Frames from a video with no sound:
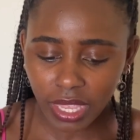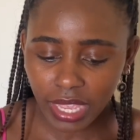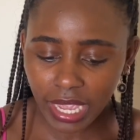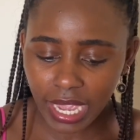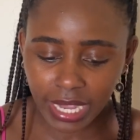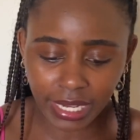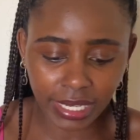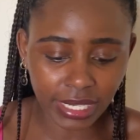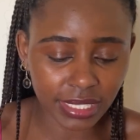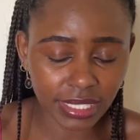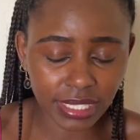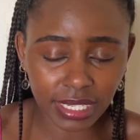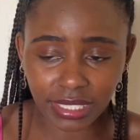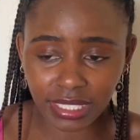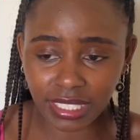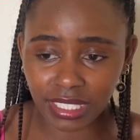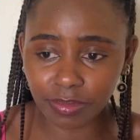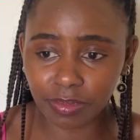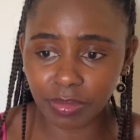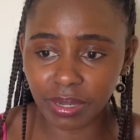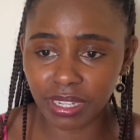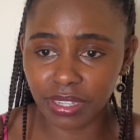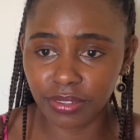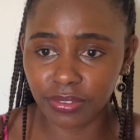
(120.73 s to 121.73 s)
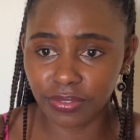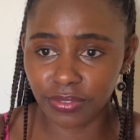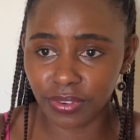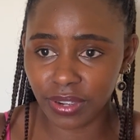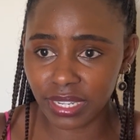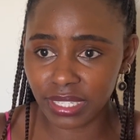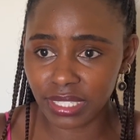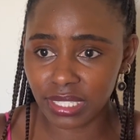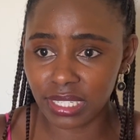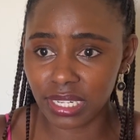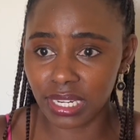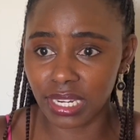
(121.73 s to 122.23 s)
And I started by
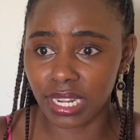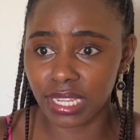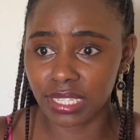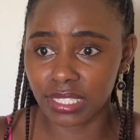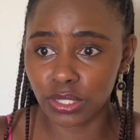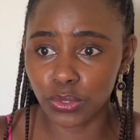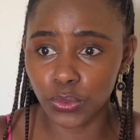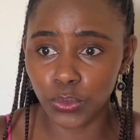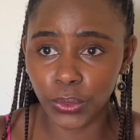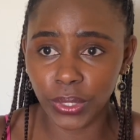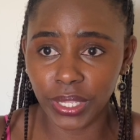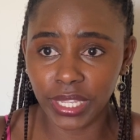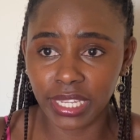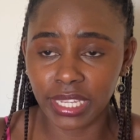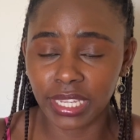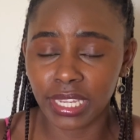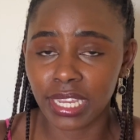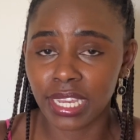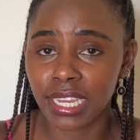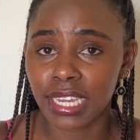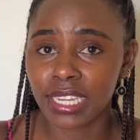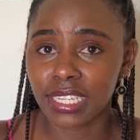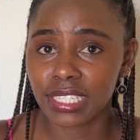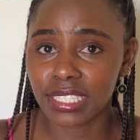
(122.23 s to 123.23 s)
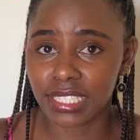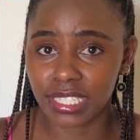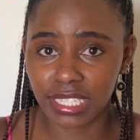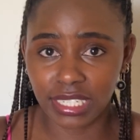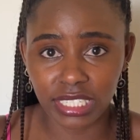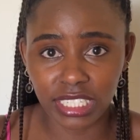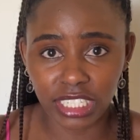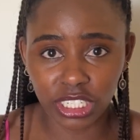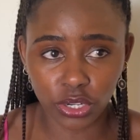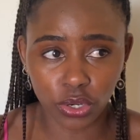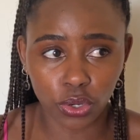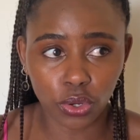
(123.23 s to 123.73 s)
first last week
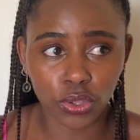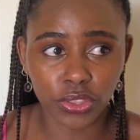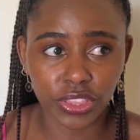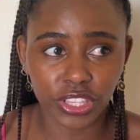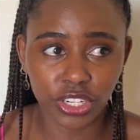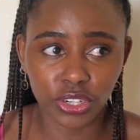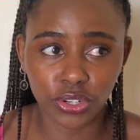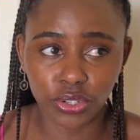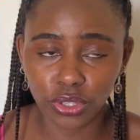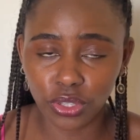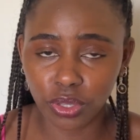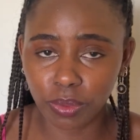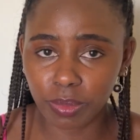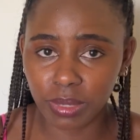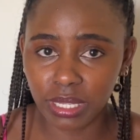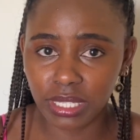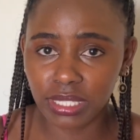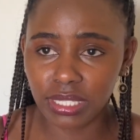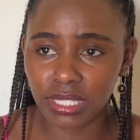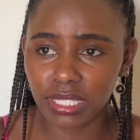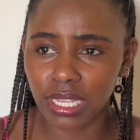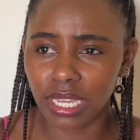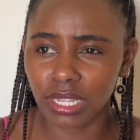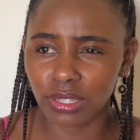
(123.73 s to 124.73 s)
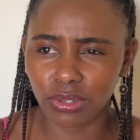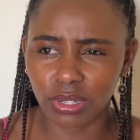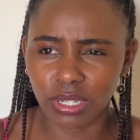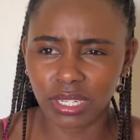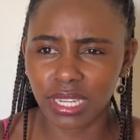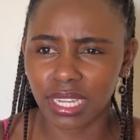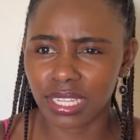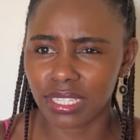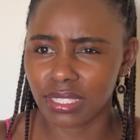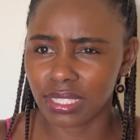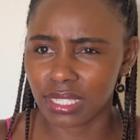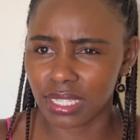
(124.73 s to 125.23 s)
sending all the documents. Actually,
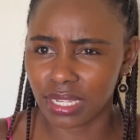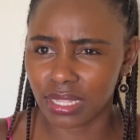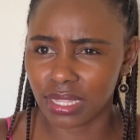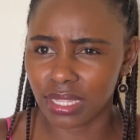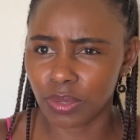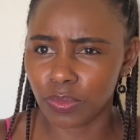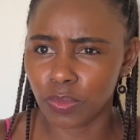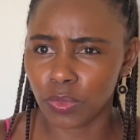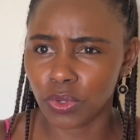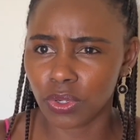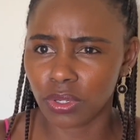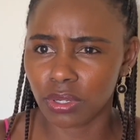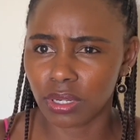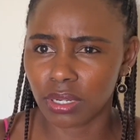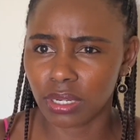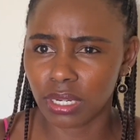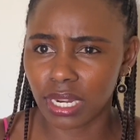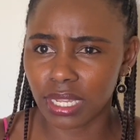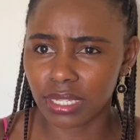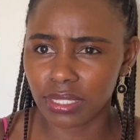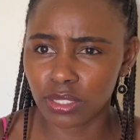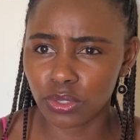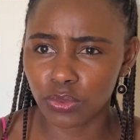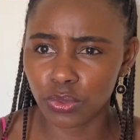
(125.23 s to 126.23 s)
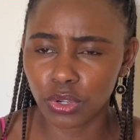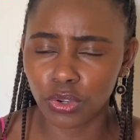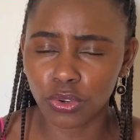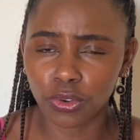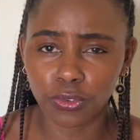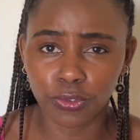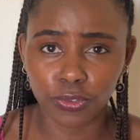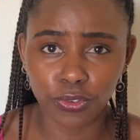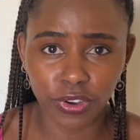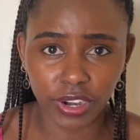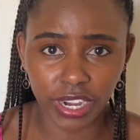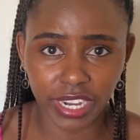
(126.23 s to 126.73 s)
I sent them on last week on
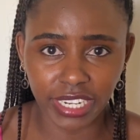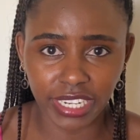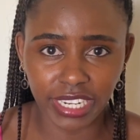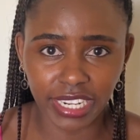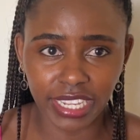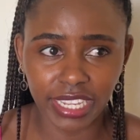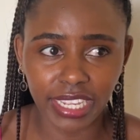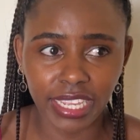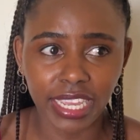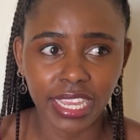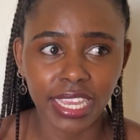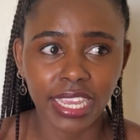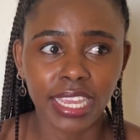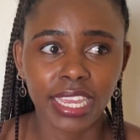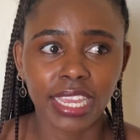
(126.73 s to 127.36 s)
Friday.